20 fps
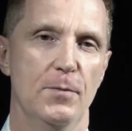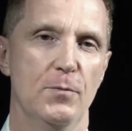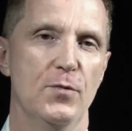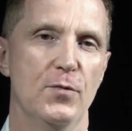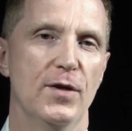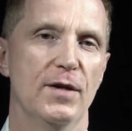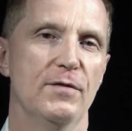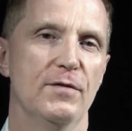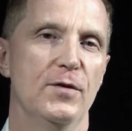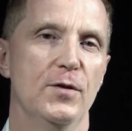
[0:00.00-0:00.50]

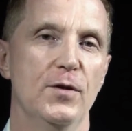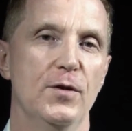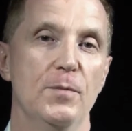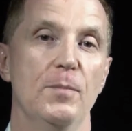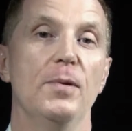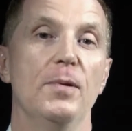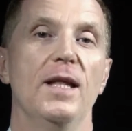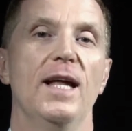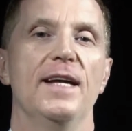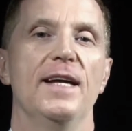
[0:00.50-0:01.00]
bring forward
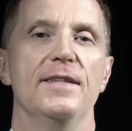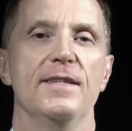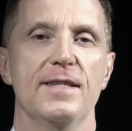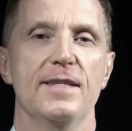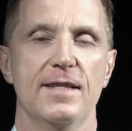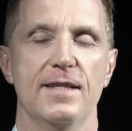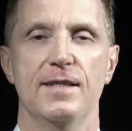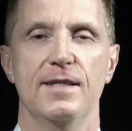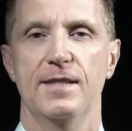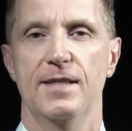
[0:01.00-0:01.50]

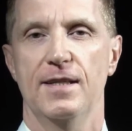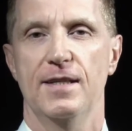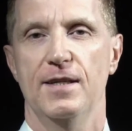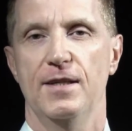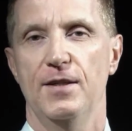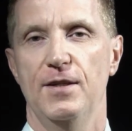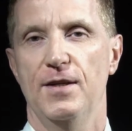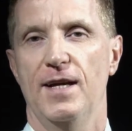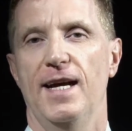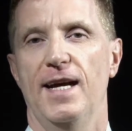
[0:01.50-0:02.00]
plans that
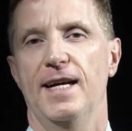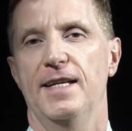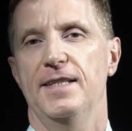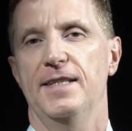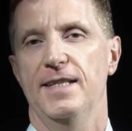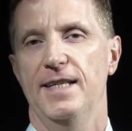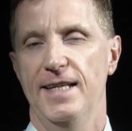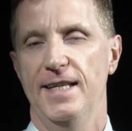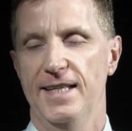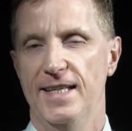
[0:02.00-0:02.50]
you
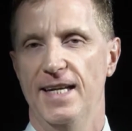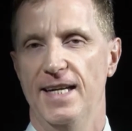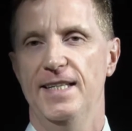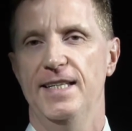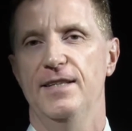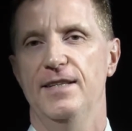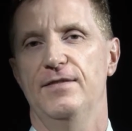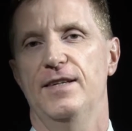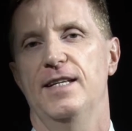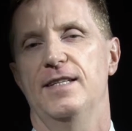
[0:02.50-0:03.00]
had in
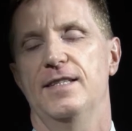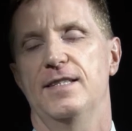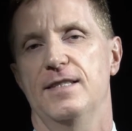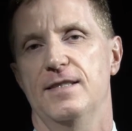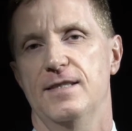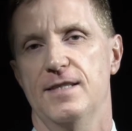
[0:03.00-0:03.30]
any event,